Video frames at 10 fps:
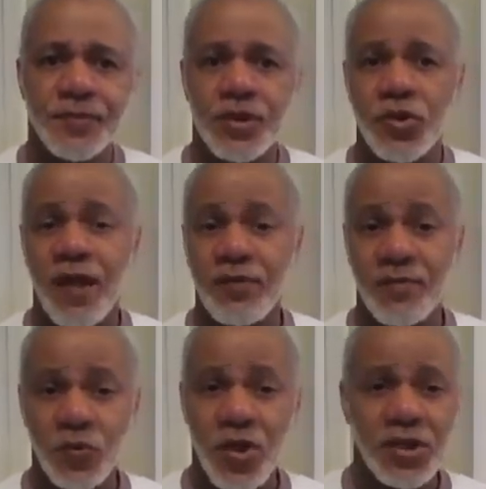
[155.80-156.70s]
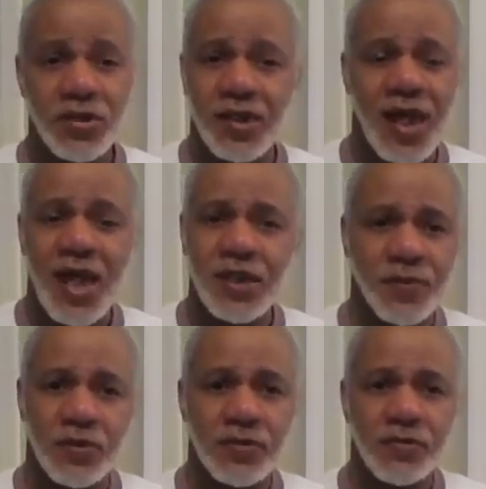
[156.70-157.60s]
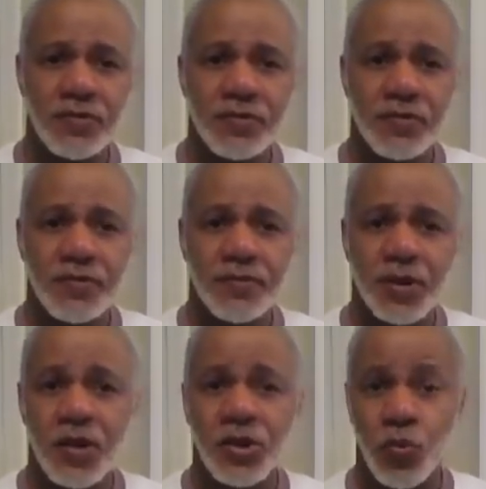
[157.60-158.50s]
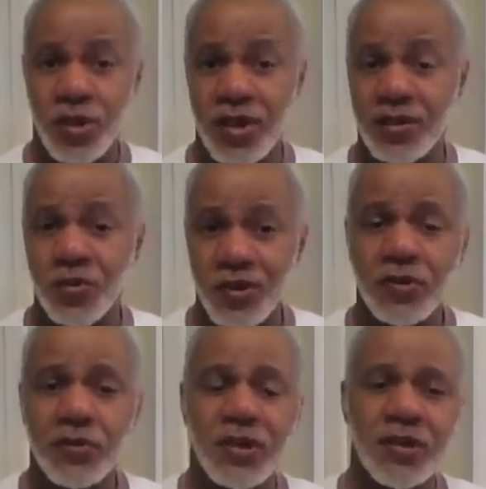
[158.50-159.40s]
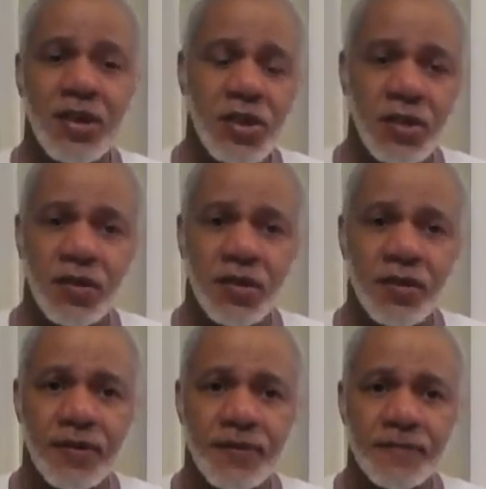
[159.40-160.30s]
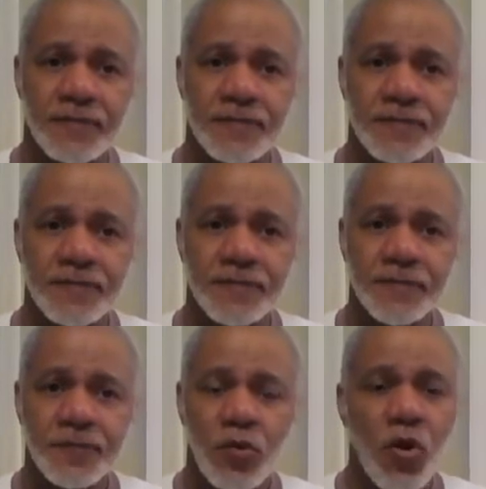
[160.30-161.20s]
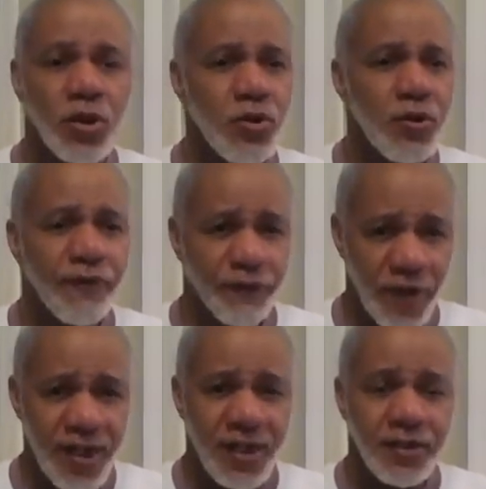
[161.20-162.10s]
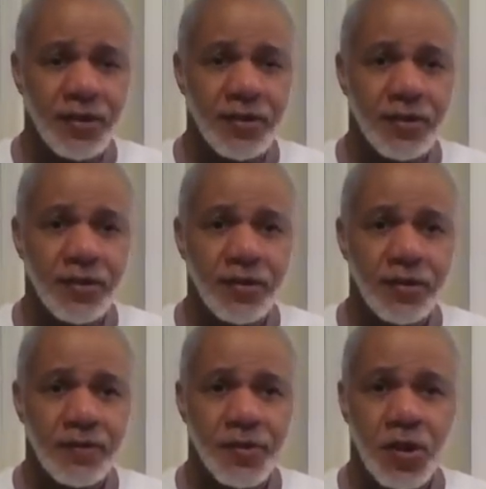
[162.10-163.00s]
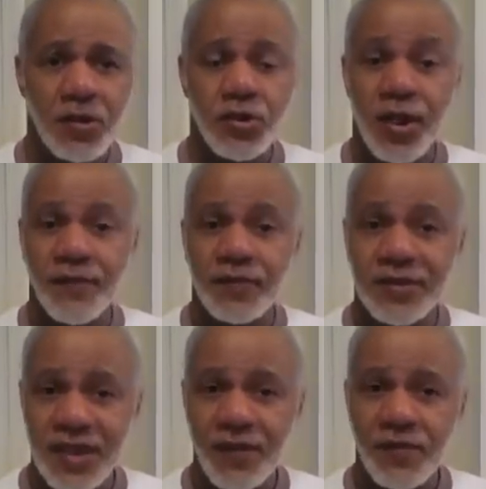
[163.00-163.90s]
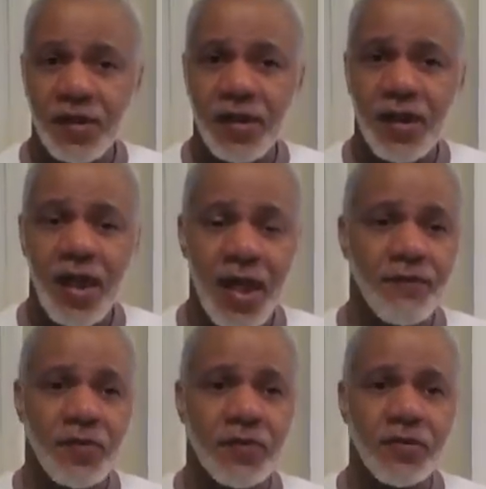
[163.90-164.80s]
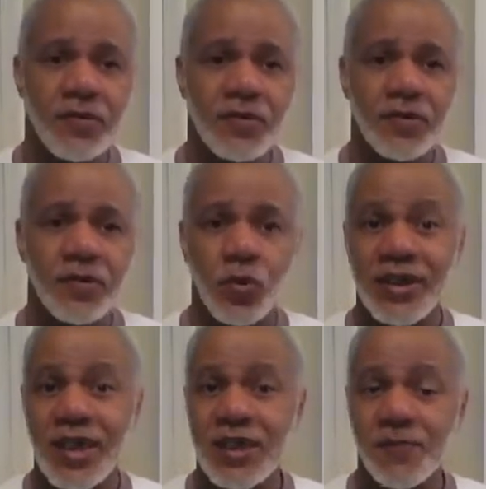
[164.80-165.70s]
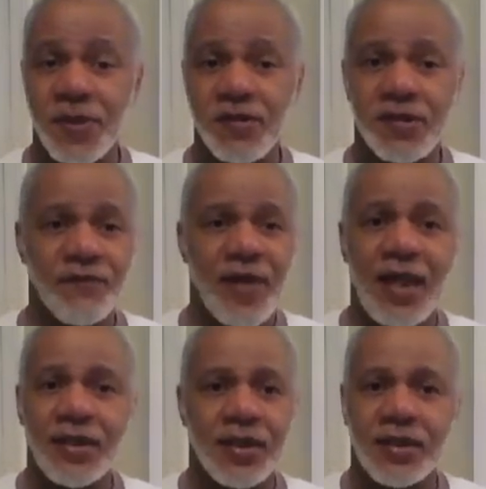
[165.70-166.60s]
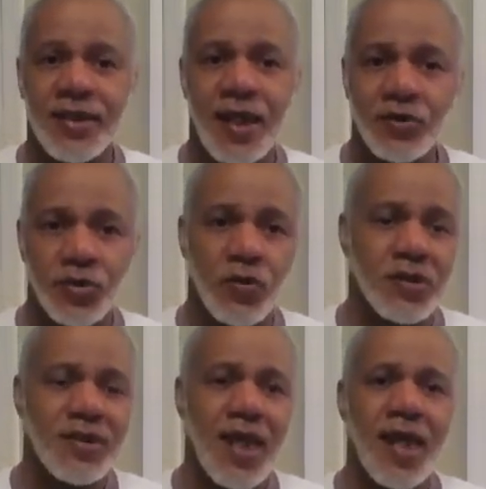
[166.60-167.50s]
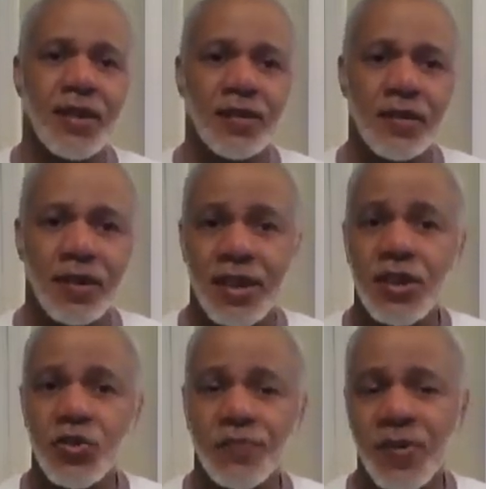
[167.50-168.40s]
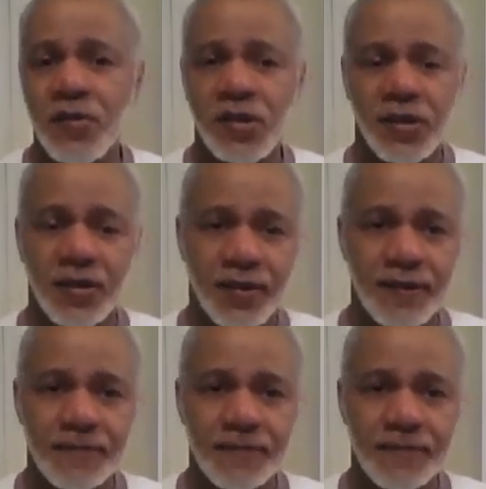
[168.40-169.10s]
Did you have to be rushed to the hospital because you were in critical condition? Are you afraid because you have never, ever really experienced a violent encounter or attack against your person?